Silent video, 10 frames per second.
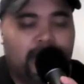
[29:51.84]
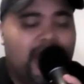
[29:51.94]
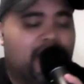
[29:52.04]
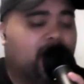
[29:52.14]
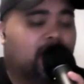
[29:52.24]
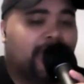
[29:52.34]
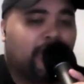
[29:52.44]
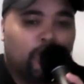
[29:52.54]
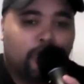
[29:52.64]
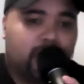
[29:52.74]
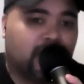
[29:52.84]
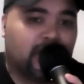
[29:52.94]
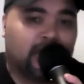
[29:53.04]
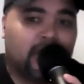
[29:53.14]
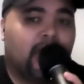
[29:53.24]
and the entire Hurt
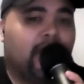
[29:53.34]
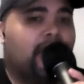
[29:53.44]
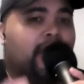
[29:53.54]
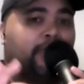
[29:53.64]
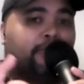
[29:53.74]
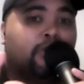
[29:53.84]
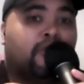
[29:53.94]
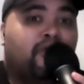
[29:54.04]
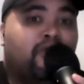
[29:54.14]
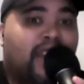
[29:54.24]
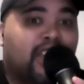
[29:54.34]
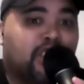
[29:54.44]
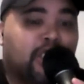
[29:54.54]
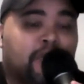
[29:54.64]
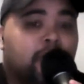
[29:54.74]
business is
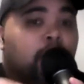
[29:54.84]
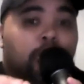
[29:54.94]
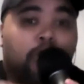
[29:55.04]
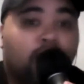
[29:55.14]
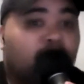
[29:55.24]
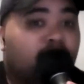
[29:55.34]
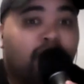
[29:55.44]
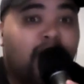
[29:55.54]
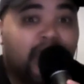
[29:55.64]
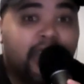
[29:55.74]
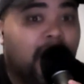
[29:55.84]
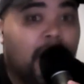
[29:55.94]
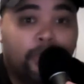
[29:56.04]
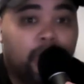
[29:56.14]
perfection. Don't fuck it up.